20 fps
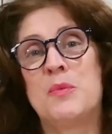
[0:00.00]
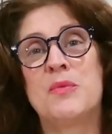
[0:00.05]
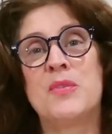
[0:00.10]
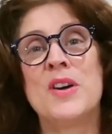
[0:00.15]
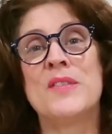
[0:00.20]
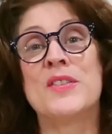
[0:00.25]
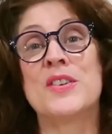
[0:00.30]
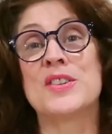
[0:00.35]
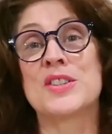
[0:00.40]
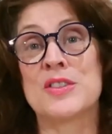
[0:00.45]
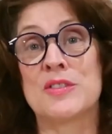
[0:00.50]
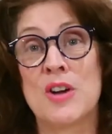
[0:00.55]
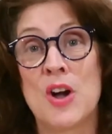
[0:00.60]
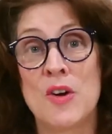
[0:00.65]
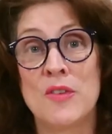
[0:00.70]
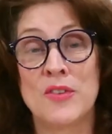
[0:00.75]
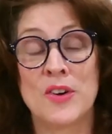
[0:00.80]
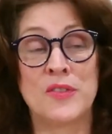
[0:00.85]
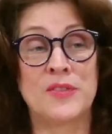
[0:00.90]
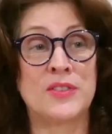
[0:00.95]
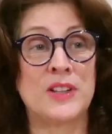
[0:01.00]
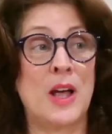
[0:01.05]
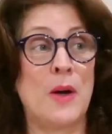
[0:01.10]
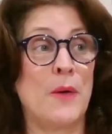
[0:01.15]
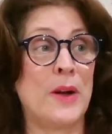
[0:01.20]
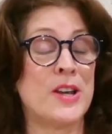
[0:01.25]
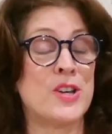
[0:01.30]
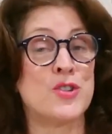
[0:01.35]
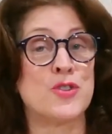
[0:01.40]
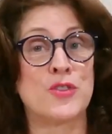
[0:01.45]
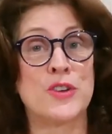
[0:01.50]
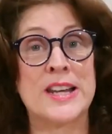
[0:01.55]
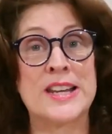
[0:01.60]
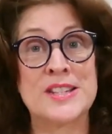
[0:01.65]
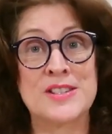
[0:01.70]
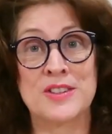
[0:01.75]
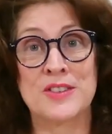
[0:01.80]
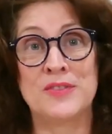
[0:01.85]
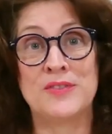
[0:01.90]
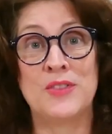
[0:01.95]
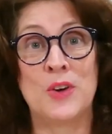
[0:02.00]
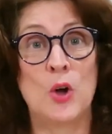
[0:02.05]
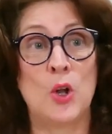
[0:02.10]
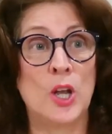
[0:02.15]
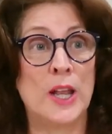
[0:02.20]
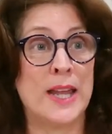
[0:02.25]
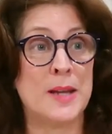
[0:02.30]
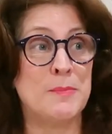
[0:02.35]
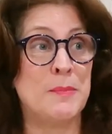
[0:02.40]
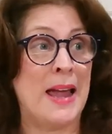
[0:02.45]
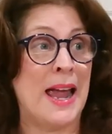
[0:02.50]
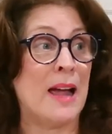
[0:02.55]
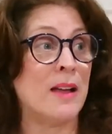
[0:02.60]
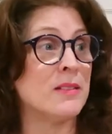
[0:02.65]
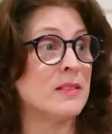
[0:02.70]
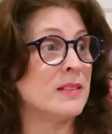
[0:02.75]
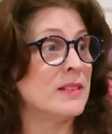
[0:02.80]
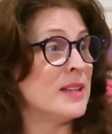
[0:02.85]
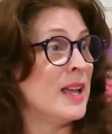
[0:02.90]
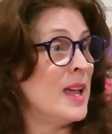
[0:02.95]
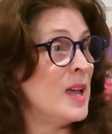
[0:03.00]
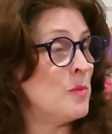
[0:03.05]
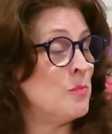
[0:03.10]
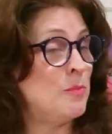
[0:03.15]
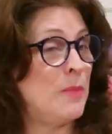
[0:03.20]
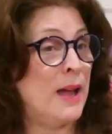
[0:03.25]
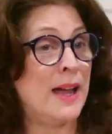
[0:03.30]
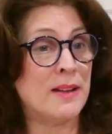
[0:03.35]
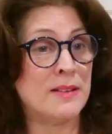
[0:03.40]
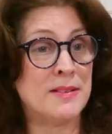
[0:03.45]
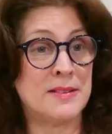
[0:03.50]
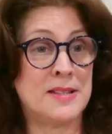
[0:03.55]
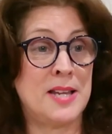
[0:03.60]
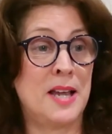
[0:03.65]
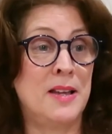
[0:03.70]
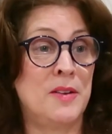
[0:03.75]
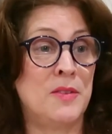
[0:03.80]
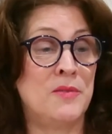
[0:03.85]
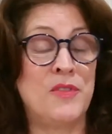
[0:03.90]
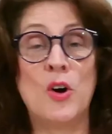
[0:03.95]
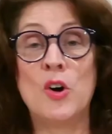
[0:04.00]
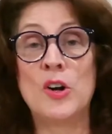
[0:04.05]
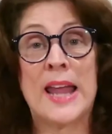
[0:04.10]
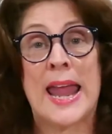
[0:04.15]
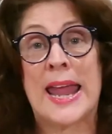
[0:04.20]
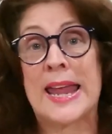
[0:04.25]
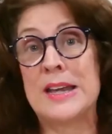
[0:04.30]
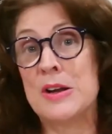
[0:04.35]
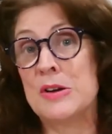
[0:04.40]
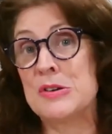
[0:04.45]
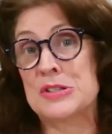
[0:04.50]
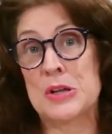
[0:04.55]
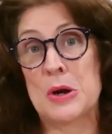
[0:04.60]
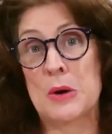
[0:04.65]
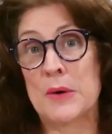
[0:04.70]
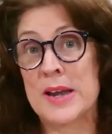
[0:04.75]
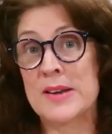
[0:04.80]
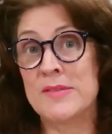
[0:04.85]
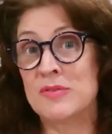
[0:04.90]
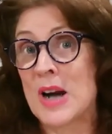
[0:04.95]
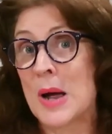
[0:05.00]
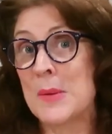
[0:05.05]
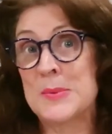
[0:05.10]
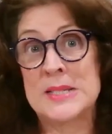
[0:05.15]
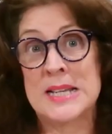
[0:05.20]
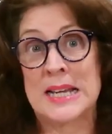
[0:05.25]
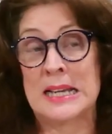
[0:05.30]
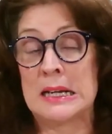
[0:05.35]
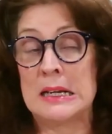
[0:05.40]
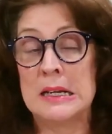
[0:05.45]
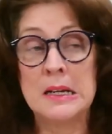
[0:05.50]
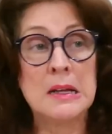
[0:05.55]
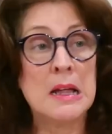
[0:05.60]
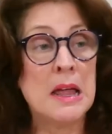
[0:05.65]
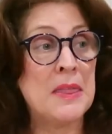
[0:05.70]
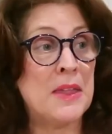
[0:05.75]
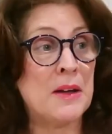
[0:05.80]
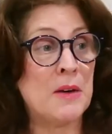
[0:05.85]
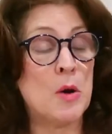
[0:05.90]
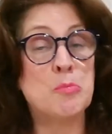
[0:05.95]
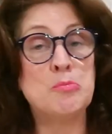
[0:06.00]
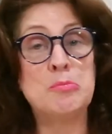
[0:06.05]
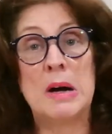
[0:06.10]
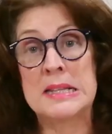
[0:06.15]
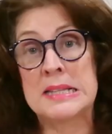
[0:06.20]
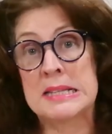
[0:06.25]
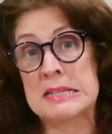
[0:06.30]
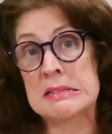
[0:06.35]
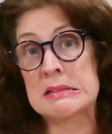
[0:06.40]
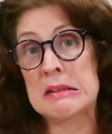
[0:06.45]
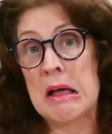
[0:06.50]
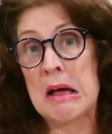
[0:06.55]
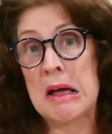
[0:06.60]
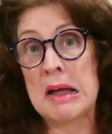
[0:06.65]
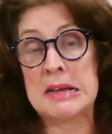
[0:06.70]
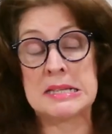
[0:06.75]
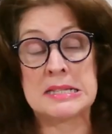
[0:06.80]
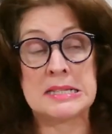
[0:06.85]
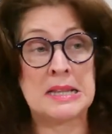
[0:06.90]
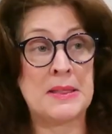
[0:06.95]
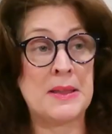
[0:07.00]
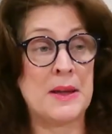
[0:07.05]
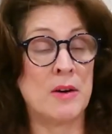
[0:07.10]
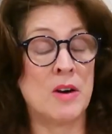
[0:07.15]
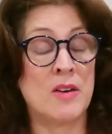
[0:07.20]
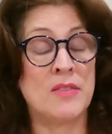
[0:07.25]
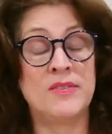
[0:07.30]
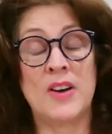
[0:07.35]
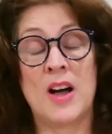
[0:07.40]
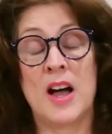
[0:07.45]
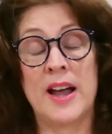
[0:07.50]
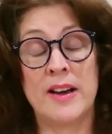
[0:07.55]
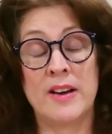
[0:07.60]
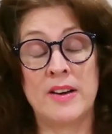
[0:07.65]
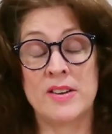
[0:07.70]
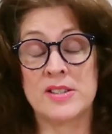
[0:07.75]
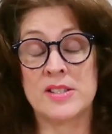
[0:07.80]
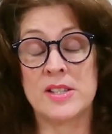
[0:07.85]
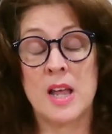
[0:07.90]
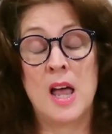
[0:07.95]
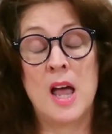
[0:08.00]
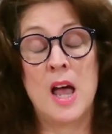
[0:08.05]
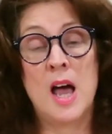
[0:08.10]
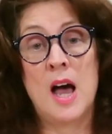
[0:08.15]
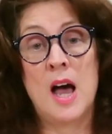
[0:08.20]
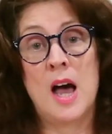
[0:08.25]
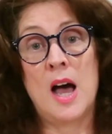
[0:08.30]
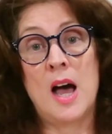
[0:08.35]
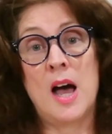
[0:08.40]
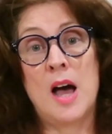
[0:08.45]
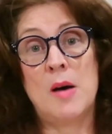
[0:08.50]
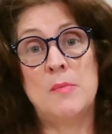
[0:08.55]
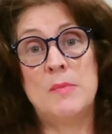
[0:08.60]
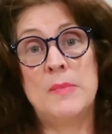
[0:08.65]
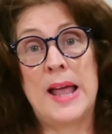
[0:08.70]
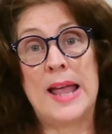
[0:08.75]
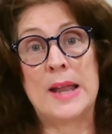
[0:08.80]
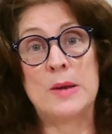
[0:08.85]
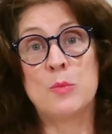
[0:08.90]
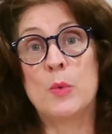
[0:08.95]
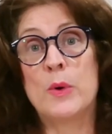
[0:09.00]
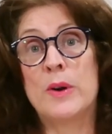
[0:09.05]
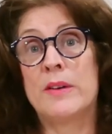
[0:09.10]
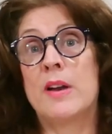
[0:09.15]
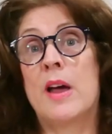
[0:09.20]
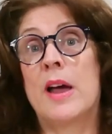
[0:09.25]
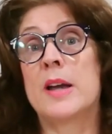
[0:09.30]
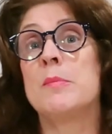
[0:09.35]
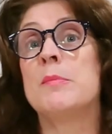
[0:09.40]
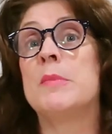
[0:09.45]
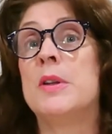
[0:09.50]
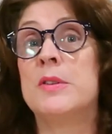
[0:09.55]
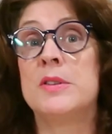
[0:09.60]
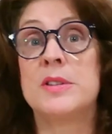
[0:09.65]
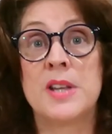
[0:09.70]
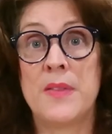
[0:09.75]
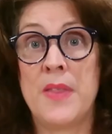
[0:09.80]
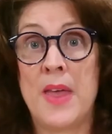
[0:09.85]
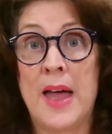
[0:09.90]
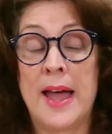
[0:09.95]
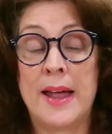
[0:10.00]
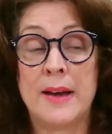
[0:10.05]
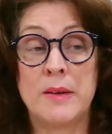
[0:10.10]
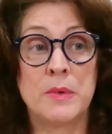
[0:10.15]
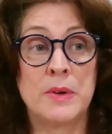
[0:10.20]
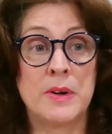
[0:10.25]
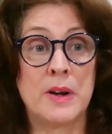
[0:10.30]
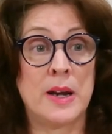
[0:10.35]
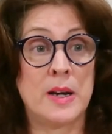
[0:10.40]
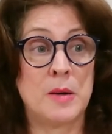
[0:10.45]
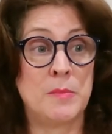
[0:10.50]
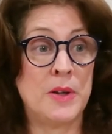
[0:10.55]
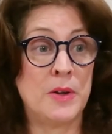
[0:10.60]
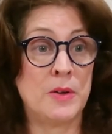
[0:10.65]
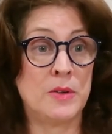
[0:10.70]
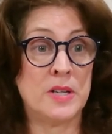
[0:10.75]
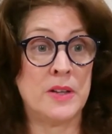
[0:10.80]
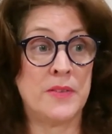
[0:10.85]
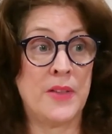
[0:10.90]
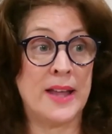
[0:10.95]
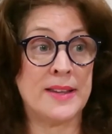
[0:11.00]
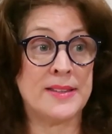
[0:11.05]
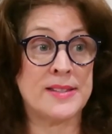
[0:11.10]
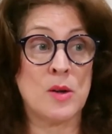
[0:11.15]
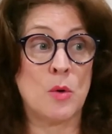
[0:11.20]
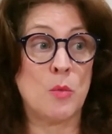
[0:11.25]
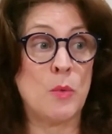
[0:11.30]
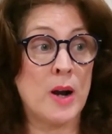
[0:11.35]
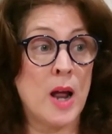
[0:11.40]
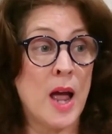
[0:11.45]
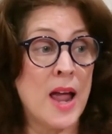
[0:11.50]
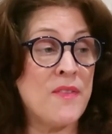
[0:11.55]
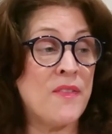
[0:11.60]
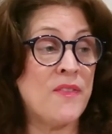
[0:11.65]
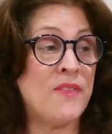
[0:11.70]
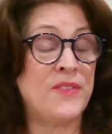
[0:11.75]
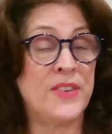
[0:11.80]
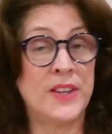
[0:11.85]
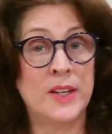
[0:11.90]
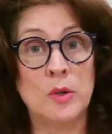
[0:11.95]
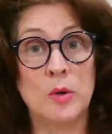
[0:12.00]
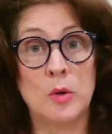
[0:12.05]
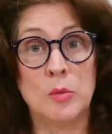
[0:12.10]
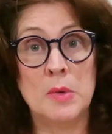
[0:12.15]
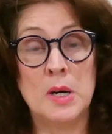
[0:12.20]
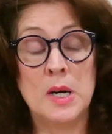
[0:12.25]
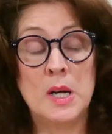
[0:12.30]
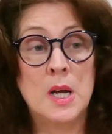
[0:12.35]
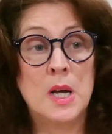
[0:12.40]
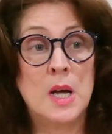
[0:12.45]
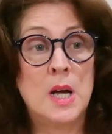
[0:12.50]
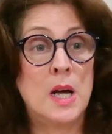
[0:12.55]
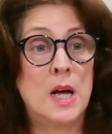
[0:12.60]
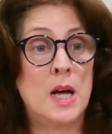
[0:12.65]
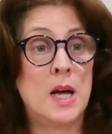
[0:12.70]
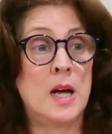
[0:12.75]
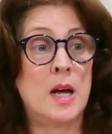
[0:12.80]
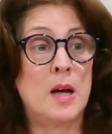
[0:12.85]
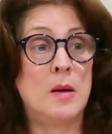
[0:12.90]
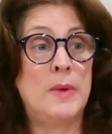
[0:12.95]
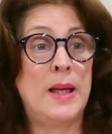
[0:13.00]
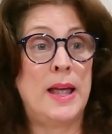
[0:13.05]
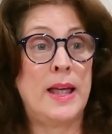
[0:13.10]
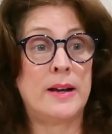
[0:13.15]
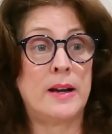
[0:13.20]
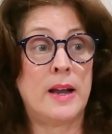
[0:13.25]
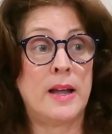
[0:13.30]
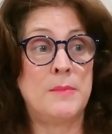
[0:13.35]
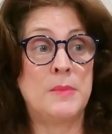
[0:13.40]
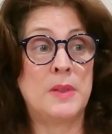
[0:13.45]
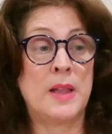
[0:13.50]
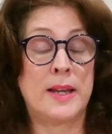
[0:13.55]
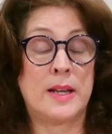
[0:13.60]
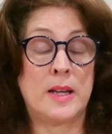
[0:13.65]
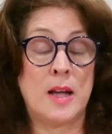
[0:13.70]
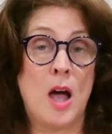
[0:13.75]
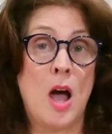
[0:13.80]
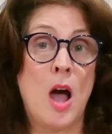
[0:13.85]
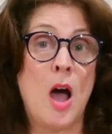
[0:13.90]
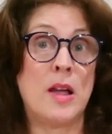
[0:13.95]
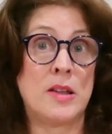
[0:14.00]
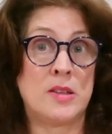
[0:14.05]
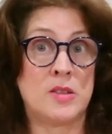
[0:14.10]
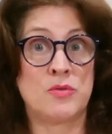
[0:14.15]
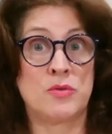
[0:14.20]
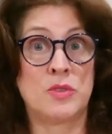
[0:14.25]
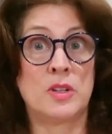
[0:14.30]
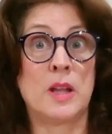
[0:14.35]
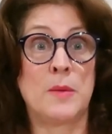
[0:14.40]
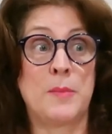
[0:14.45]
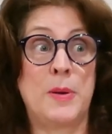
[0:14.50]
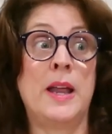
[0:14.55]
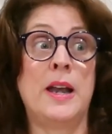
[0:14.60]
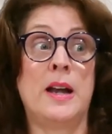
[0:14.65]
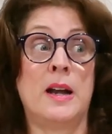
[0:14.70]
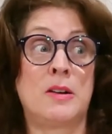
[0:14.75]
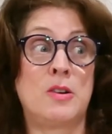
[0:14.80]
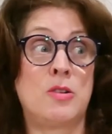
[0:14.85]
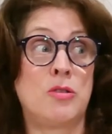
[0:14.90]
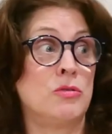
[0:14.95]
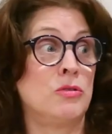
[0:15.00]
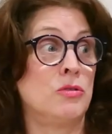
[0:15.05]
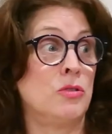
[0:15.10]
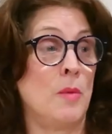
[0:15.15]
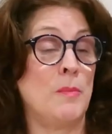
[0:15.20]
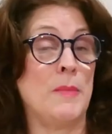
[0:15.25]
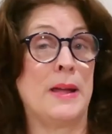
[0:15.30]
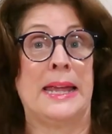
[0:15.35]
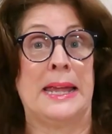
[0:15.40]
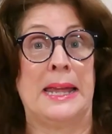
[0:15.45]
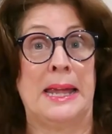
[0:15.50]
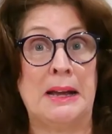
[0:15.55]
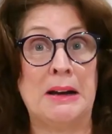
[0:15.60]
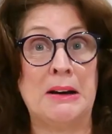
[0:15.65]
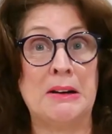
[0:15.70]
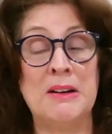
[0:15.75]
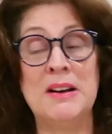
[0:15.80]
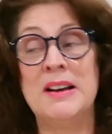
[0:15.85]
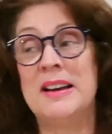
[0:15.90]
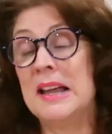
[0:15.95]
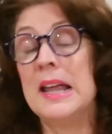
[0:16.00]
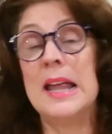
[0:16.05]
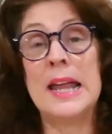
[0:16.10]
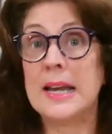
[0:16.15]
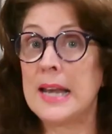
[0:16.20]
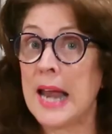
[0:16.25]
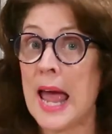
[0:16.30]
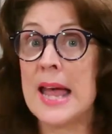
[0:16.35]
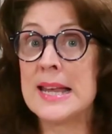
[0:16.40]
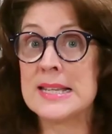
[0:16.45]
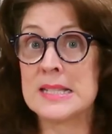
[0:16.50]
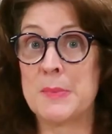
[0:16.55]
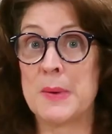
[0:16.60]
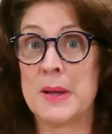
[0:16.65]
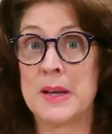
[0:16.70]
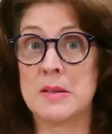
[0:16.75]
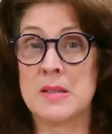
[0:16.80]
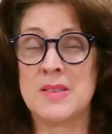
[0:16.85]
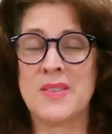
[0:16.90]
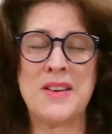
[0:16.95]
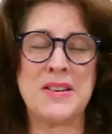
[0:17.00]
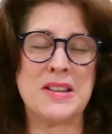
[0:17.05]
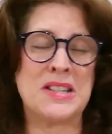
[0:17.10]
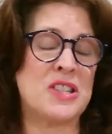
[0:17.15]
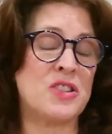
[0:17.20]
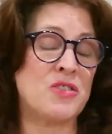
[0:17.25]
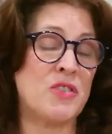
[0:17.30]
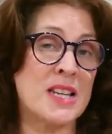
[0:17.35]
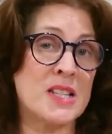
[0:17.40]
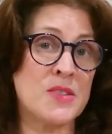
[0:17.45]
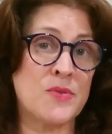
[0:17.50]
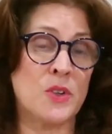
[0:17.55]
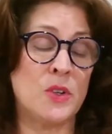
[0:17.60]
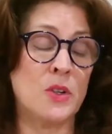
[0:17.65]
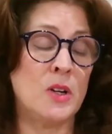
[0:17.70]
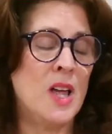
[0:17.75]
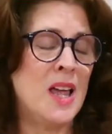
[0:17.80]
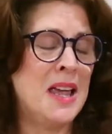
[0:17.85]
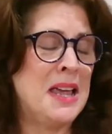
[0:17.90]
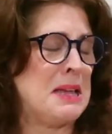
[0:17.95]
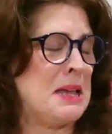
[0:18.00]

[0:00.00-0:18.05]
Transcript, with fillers: rivers are overflowing, trees are falling, mountains, volcanoes are erupting, there are mudslides and there are fires, and we're not immune to that. We're not immune to that. So when I film, and I'm like, it's really been a crummy year. It has been. It's very stressful.